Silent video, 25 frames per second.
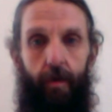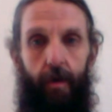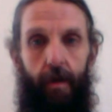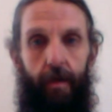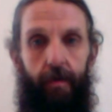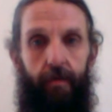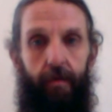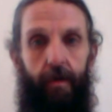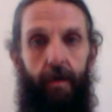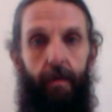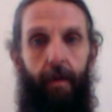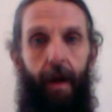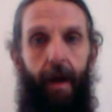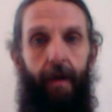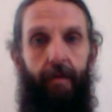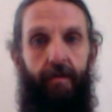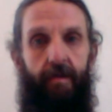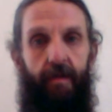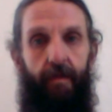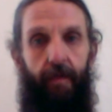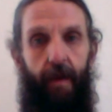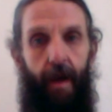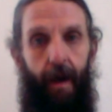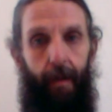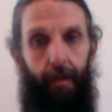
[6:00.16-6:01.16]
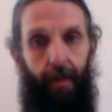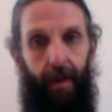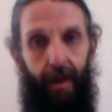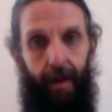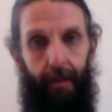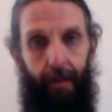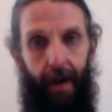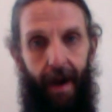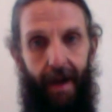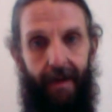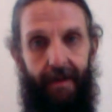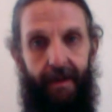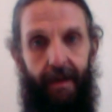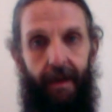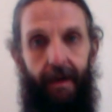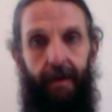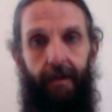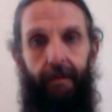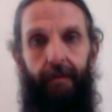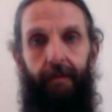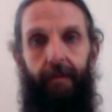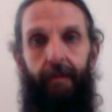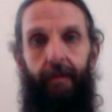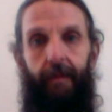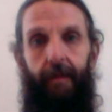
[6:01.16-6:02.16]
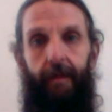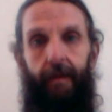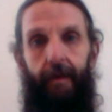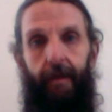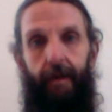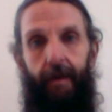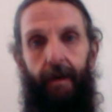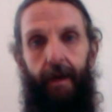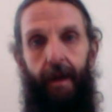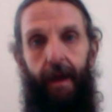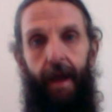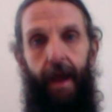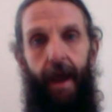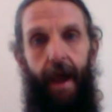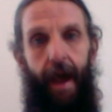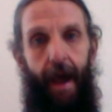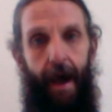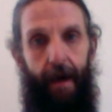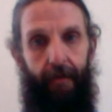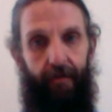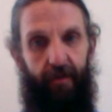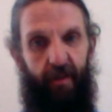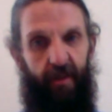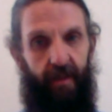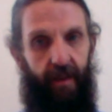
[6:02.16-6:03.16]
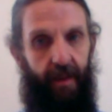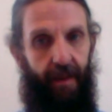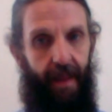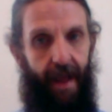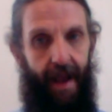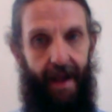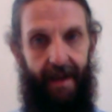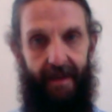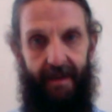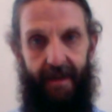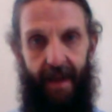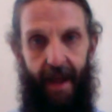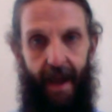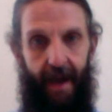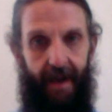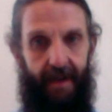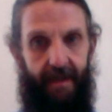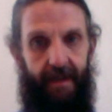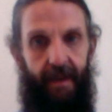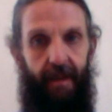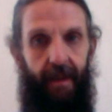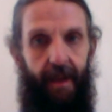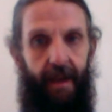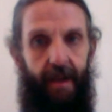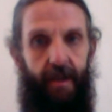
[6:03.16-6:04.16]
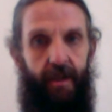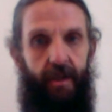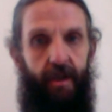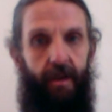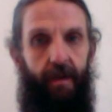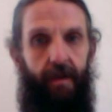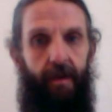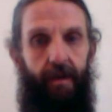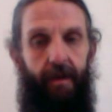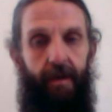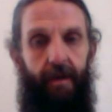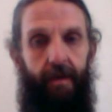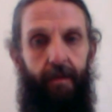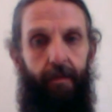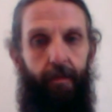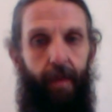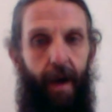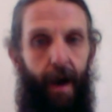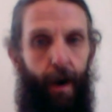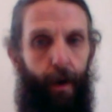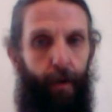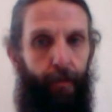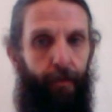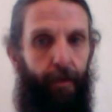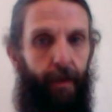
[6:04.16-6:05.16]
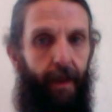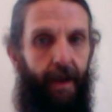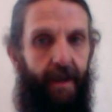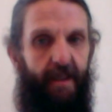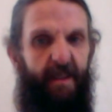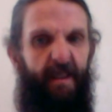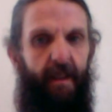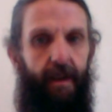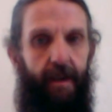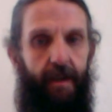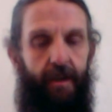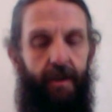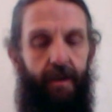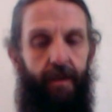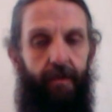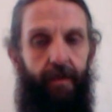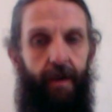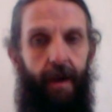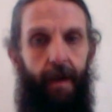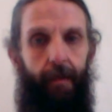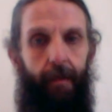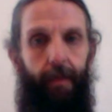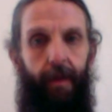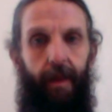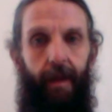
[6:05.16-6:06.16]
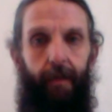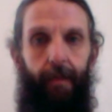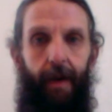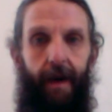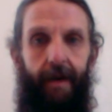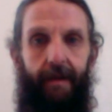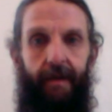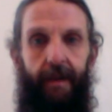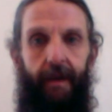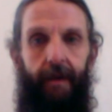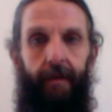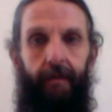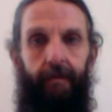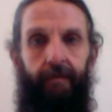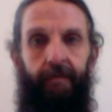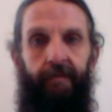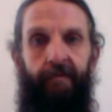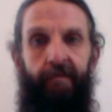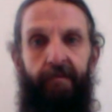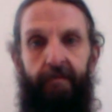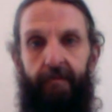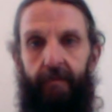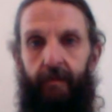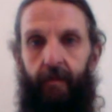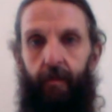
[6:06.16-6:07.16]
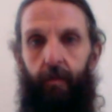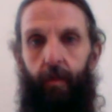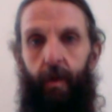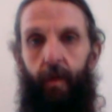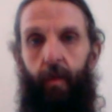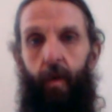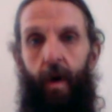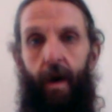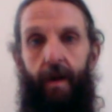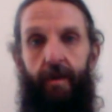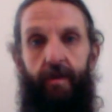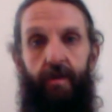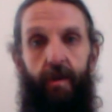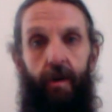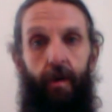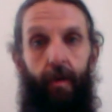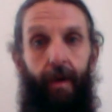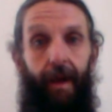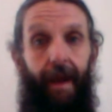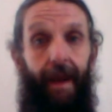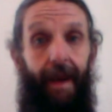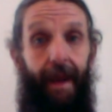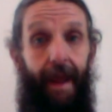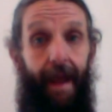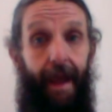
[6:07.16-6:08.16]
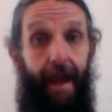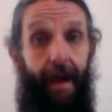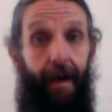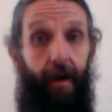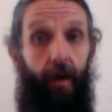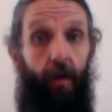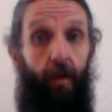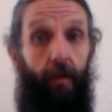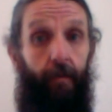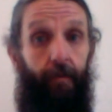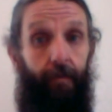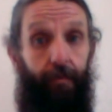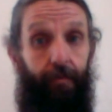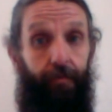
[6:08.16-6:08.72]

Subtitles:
to 3 rounds of Kapalabhati. After the last exhalation, powerful exhalation of Kapalabhati, we want to inhale